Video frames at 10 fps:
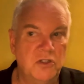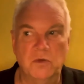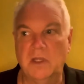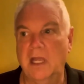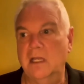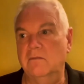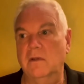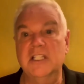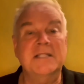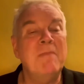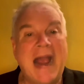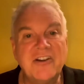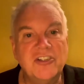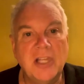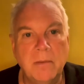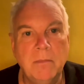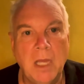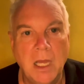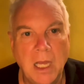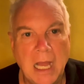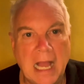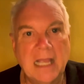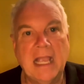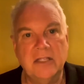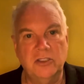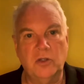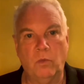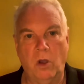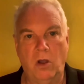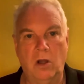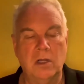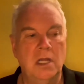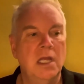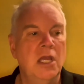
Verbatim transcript: You can smash them against a wall.